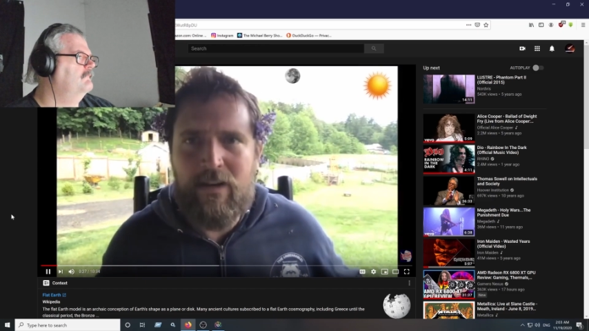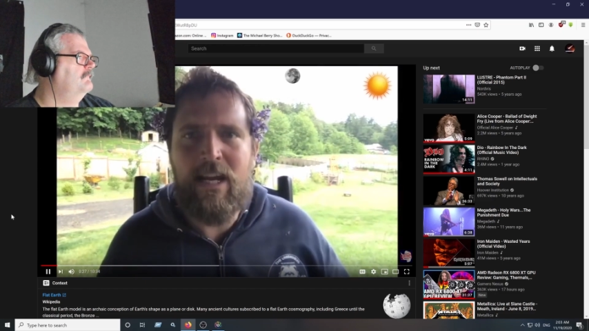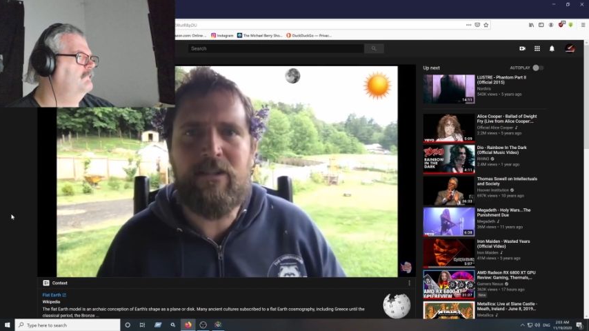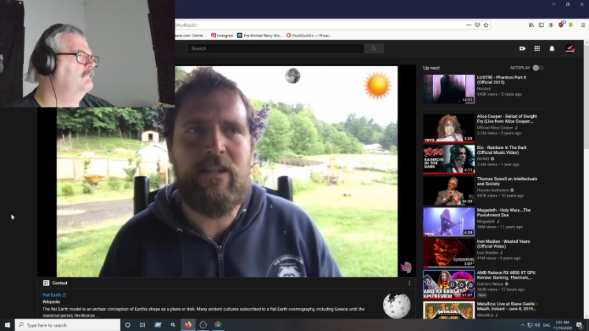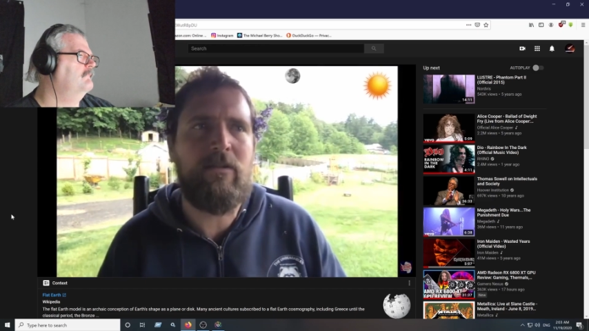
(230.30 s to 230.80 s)
Speaker 1: the
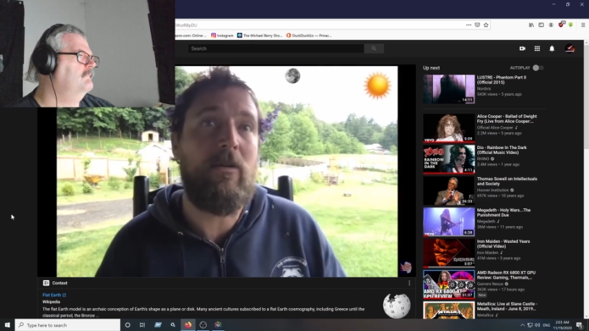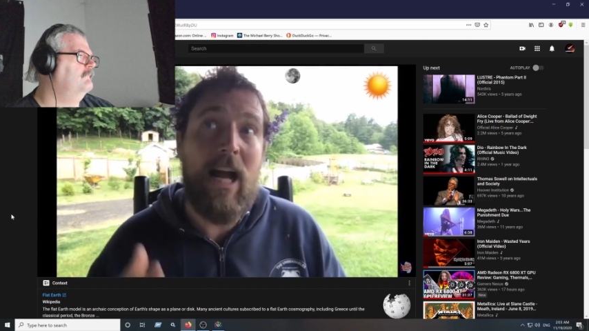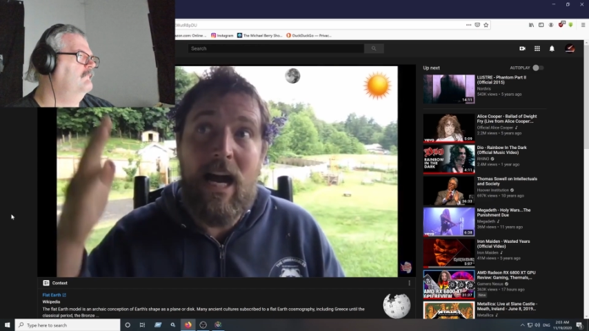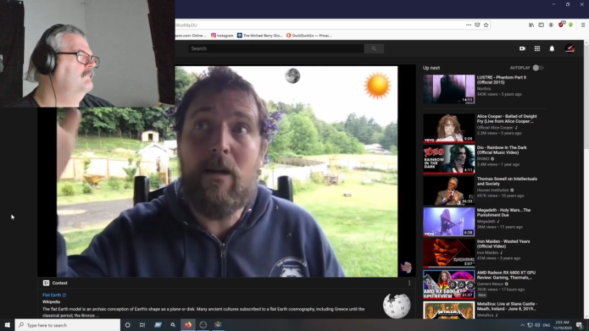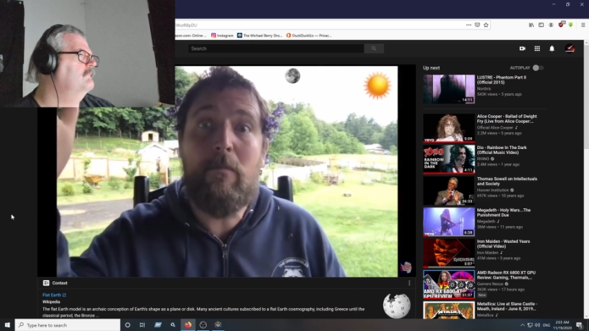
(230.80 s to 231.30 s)
nations or
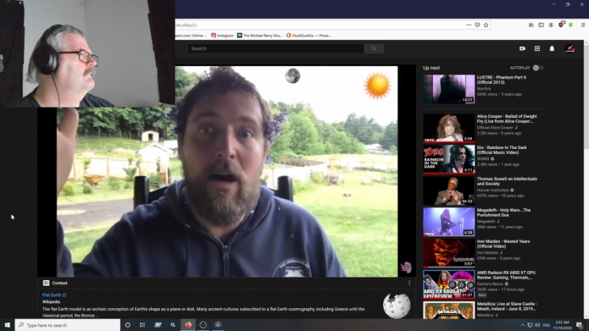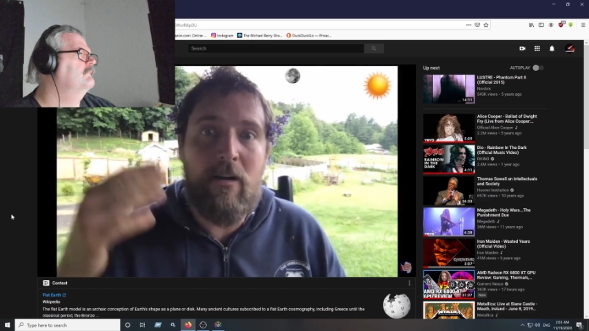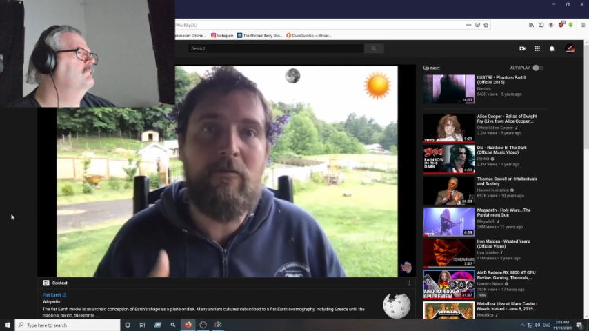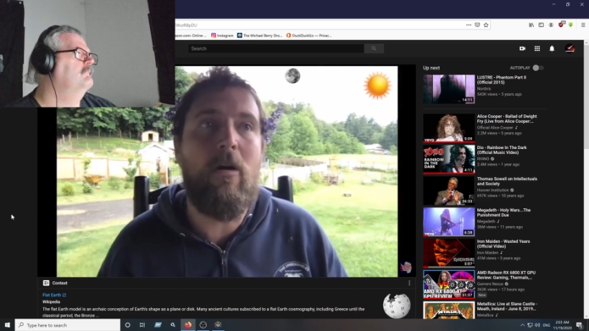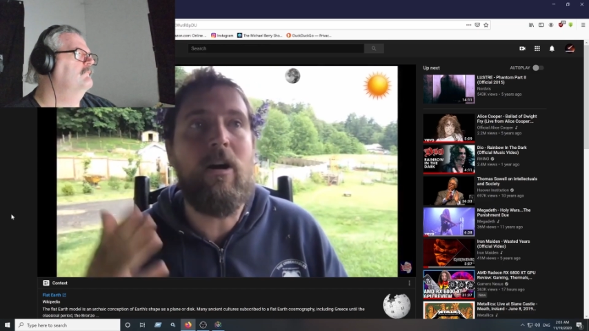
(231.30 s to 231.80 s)
God
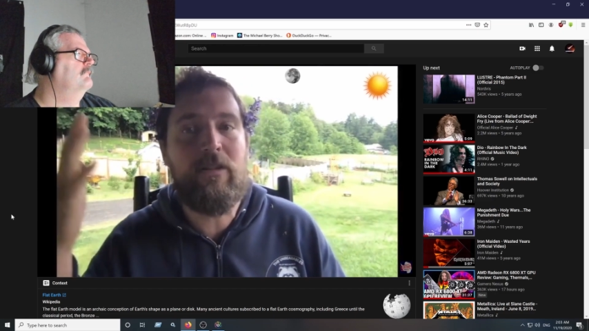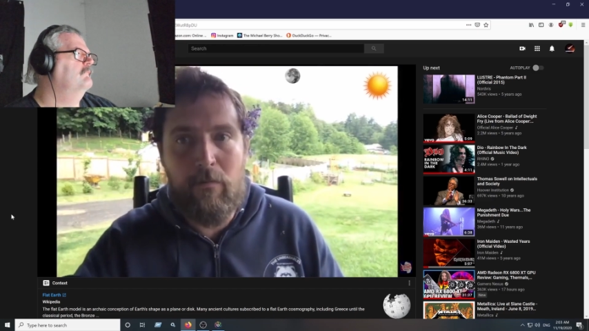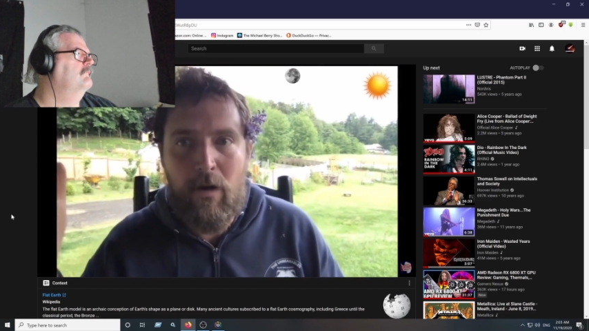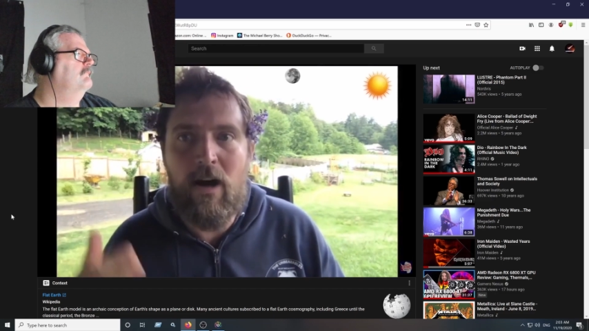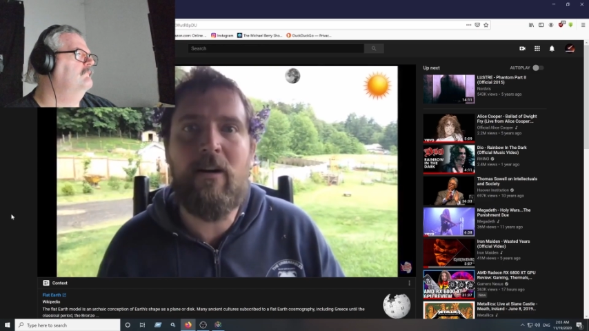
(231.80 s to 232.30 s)
above, waters
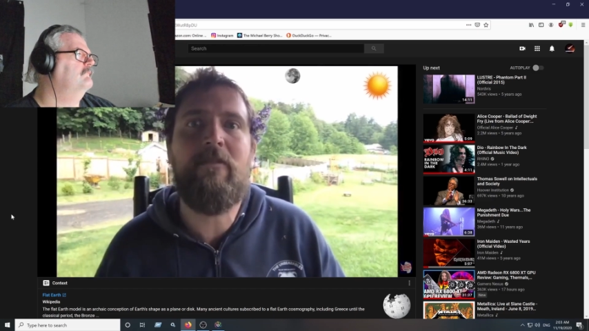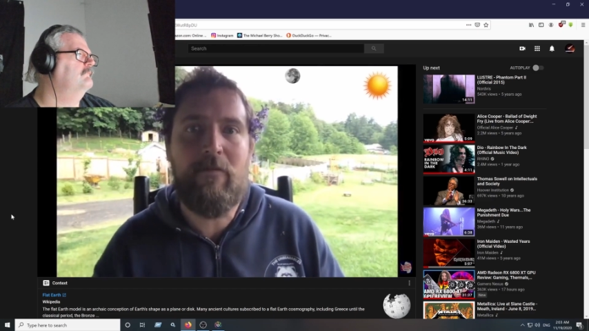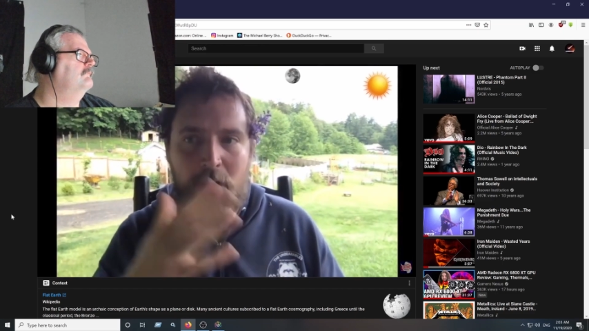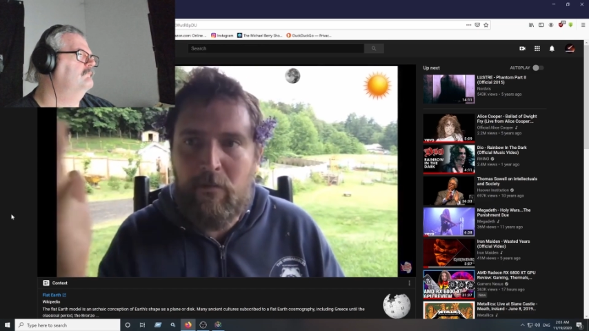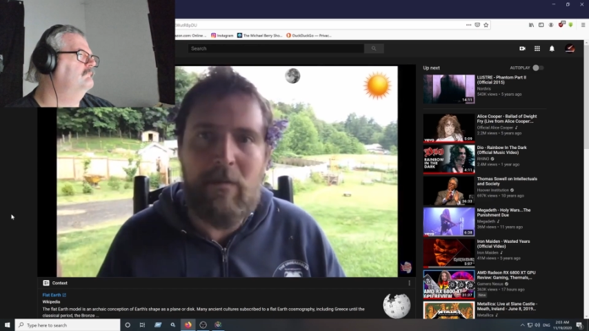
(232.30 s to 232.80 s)
above, the
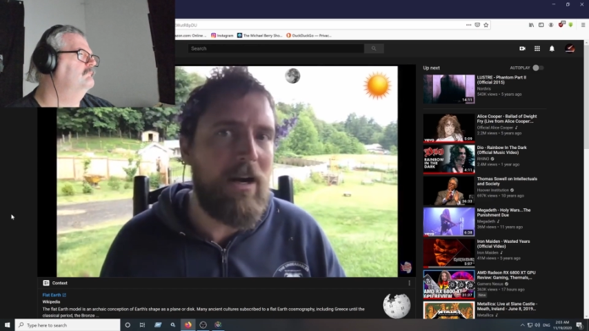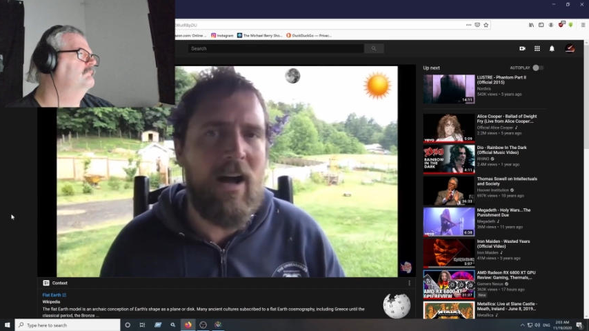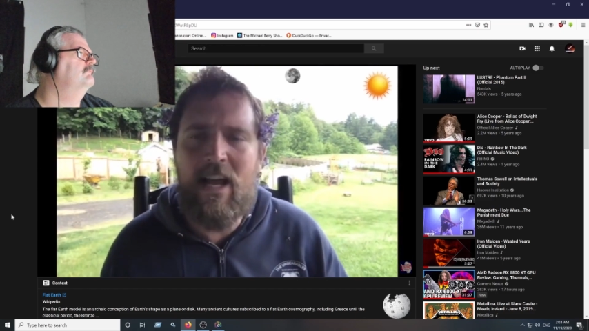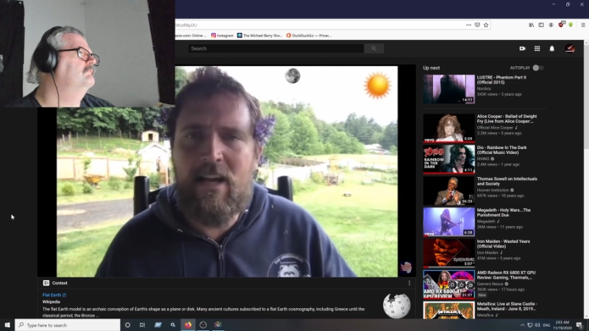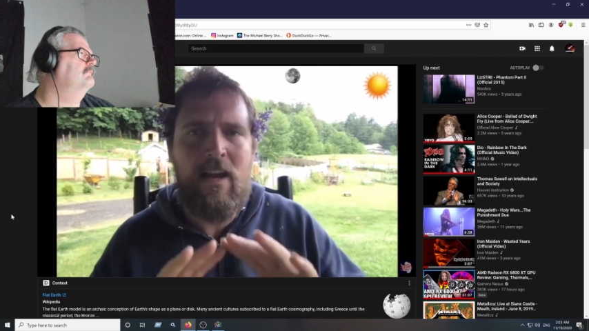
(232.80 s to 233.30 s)
firmament. Uh,
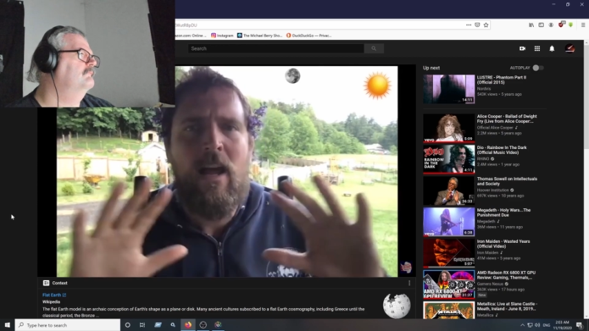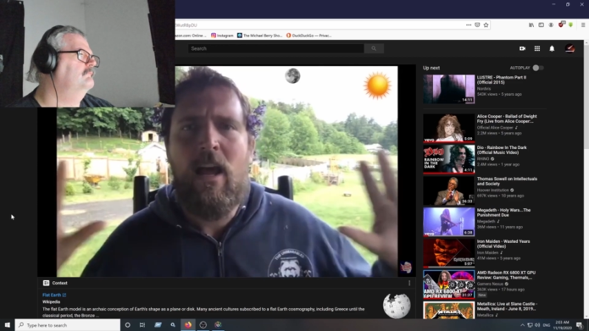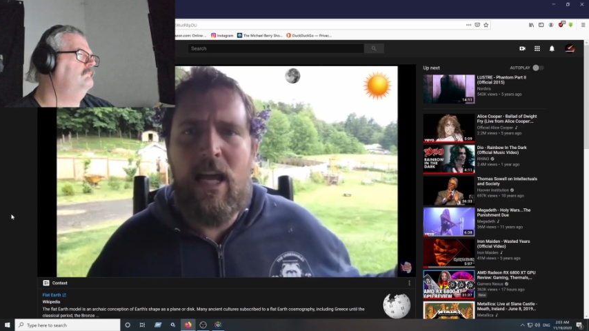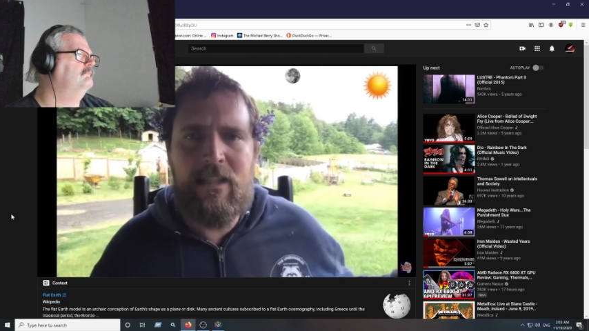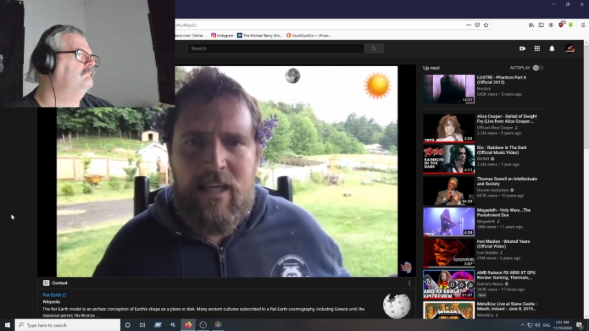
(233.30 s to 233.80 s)
it,
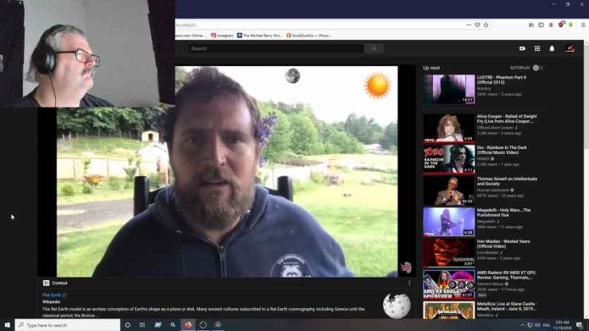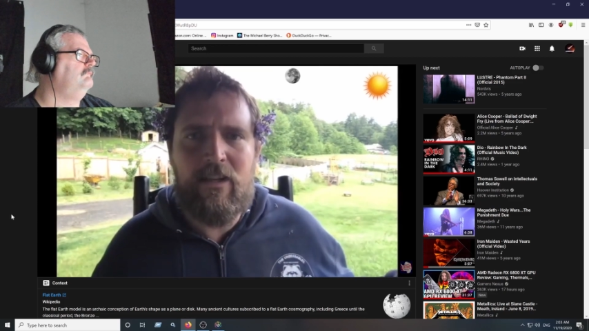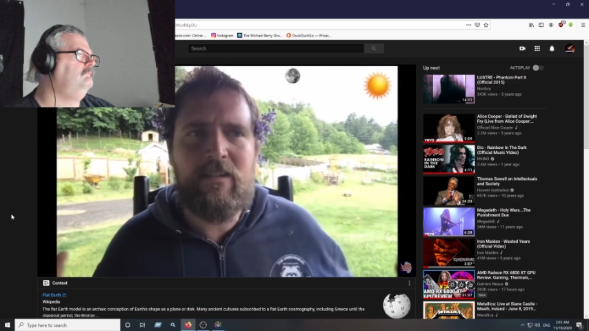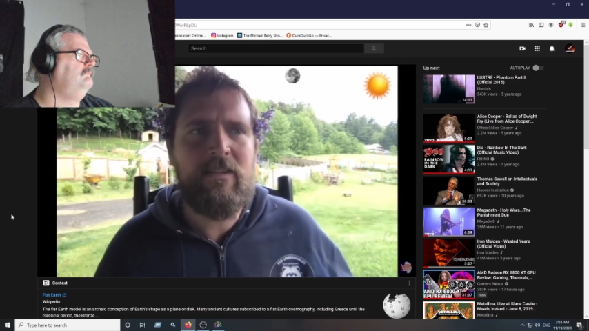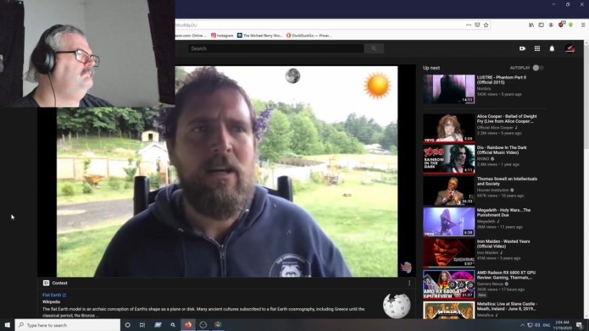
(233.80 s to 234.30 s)
it's
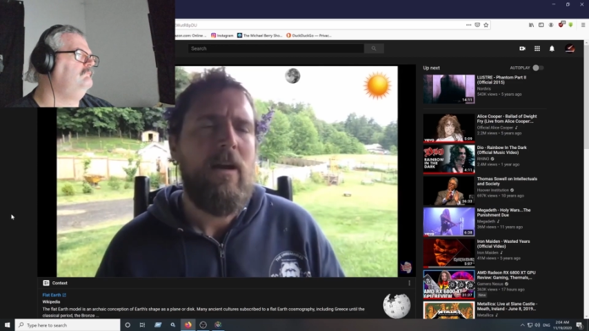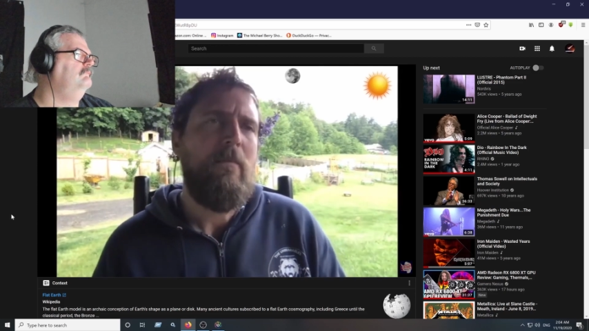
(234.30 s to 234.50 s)
endless.